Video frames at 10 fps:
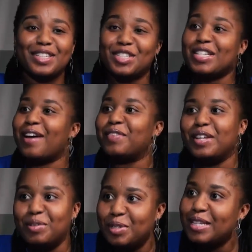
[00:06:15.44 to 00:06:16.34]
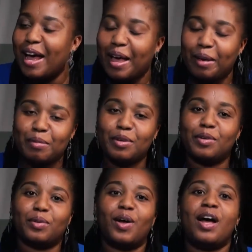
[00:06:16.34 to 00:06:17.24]
they're just having a good time,
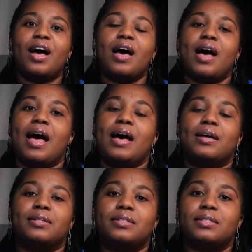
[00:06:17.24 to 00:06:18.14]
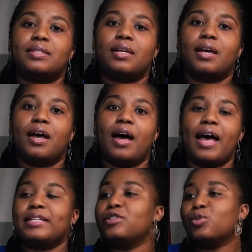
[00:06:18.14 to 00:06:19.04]
And
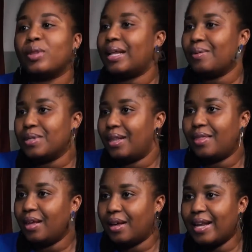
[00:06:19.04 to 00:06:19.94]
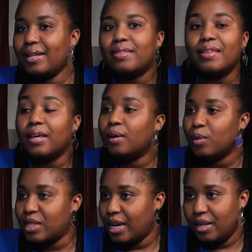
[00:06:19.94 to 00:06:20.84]
I didn't know that that was a thing. I didn't think it
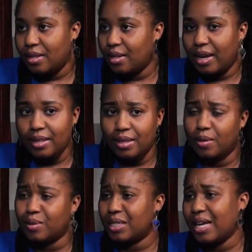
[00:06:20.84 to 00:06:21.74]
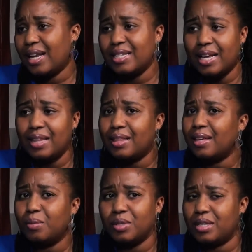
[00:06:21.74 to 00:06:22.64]
was anything. I didn't think it was a talent. I didn't think
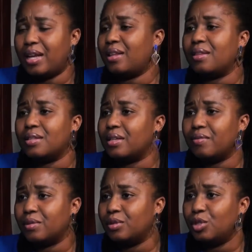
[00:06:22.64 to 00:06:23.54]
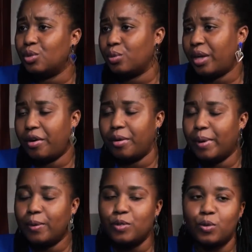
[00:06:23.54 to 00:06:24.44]
it was anything to even, care
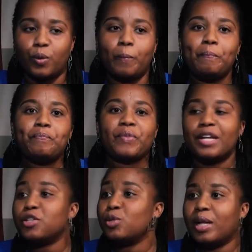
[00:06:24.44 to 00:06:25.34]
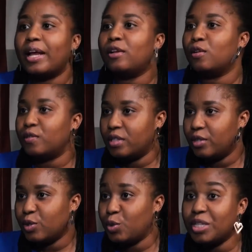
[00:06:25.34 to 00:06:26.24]
about. So I just knew that I love to
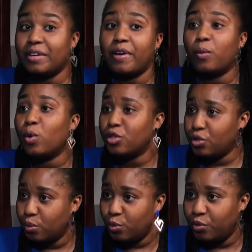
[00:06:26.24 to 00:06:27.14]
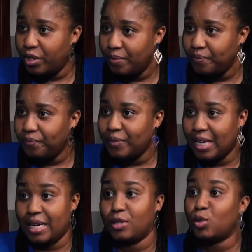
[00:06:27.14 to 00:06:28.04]
tell stories. And if I watched a movie
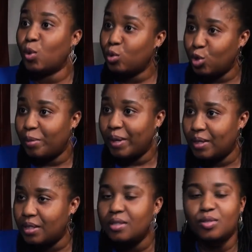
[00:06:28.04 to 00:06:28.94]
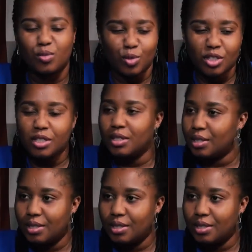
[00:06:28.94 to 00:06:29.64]
and I told you about it, you've watched it.